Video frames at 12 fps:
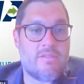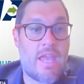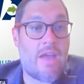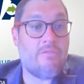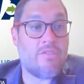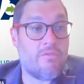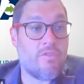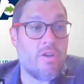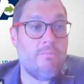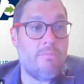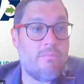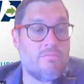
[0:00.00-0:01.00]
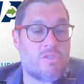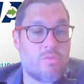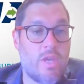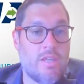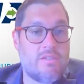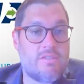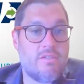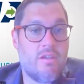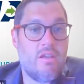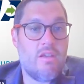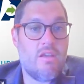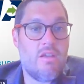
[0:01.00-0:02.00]
They have different suites,
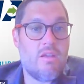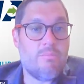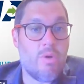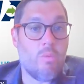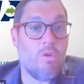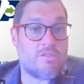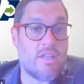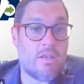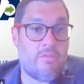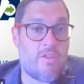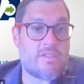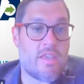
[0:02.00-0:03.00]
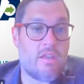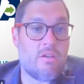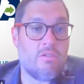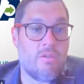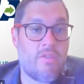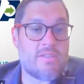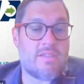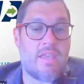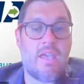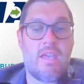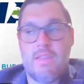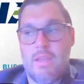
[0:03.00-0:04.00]
but we'll send an investigator to
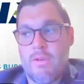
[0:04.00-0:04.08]
investigate.